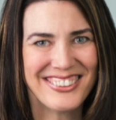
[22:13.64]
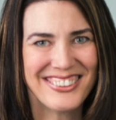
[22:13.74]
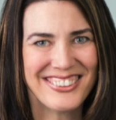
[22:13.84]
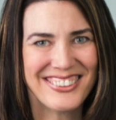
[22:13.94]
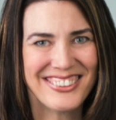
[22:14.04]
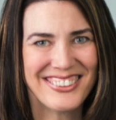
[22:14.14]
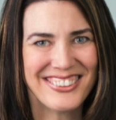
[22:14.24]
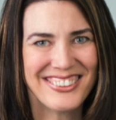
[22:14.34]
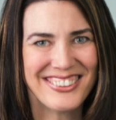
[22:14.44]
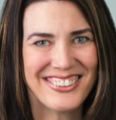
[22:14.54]

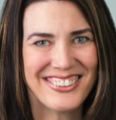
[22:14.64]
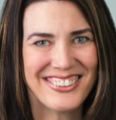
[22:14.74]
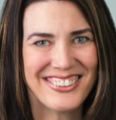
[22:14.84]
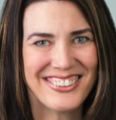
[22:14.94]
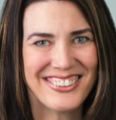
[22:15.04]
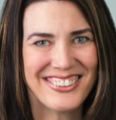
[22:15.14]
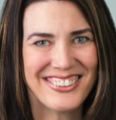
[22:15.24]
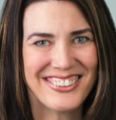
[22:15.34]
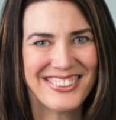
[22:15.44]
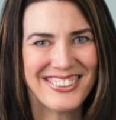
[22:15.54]

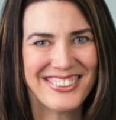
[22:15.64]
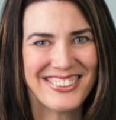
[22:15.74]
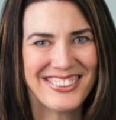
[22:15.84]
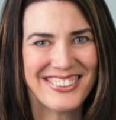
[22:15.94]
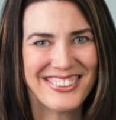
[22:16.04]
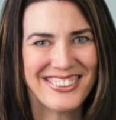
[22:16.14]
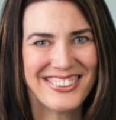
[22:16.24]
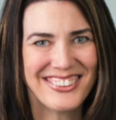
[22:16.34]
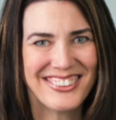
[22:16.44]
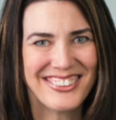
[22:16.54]

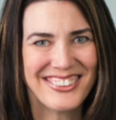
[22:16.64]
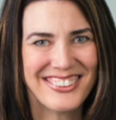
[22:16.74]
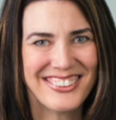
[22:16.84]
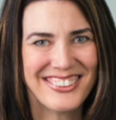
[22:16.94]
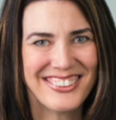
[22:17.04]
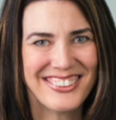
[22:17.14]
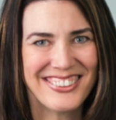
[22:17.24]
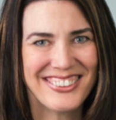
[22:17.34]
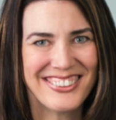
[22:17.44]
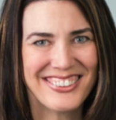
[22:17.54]

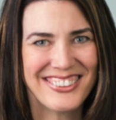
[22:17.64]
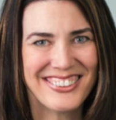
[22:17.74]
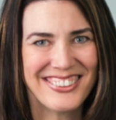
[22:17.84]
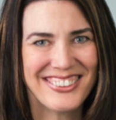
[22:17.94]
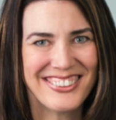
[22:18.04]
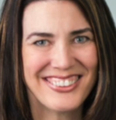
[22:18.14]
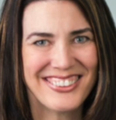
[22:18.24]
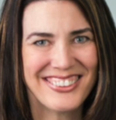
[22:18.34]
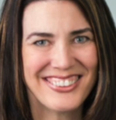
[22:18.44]
The face doesn't move, so there is nothing to read.